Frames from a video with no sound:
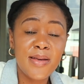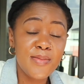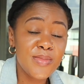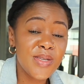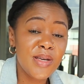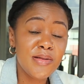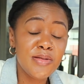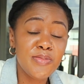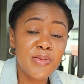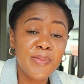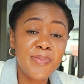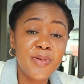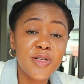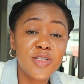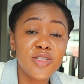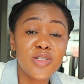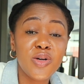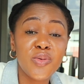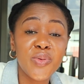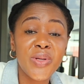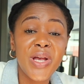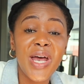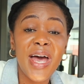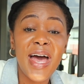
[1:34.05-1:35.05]
sometimes people
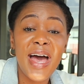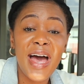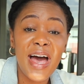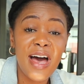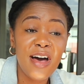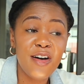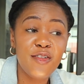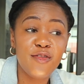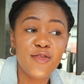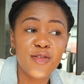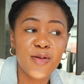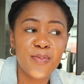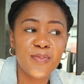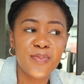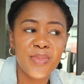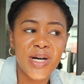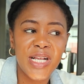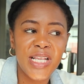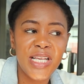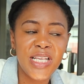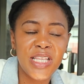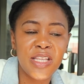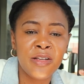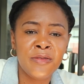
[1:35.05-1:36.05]
don't have
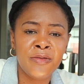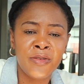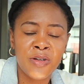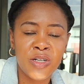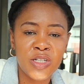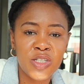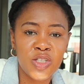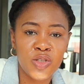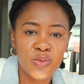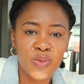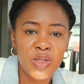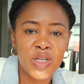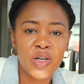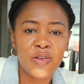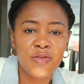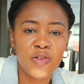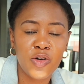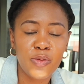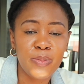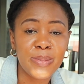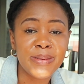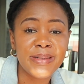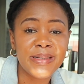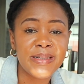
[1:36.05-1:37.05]
money the first week of
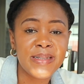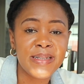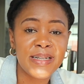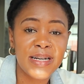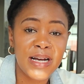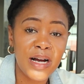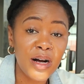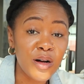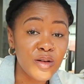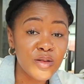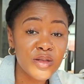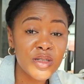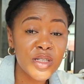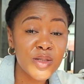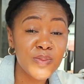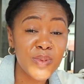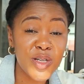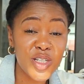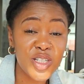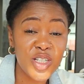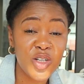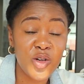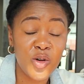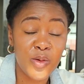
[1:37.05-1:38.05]
opening an account,
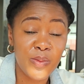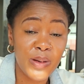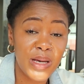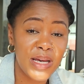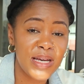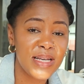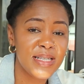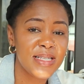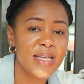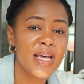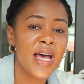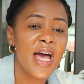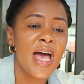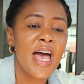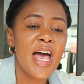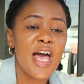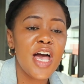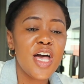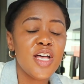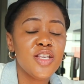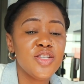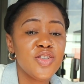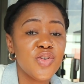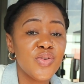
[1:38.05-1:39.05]
especially au pairs.
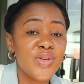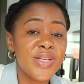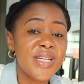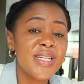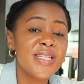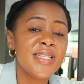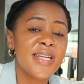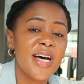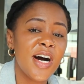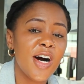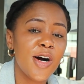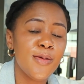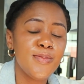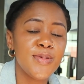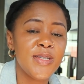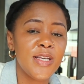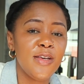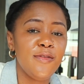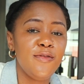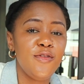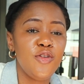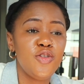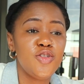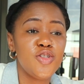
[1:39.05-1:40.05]
And so this
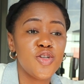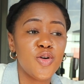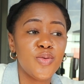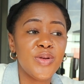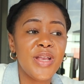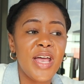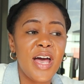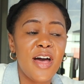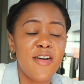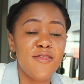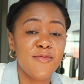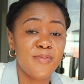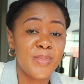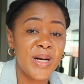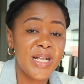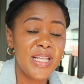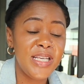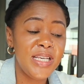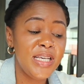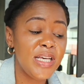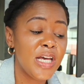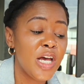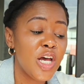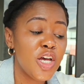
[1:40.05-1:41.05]
helps if you don't have
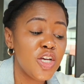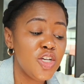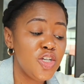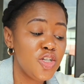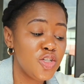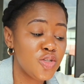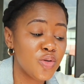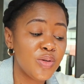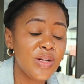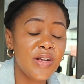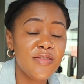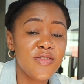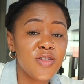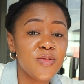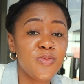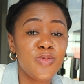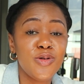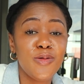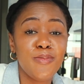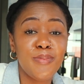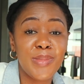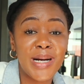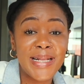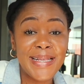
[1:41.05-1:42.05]
money, you don't have to
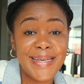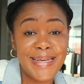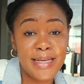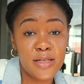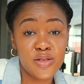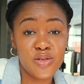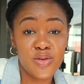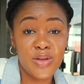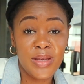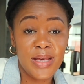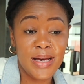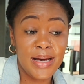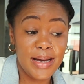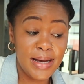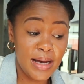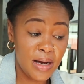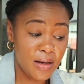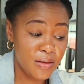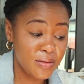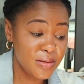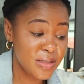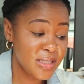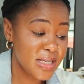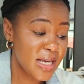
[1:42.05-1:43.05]
put money into the
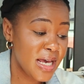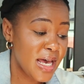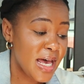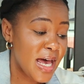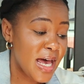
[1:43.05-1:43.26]
account.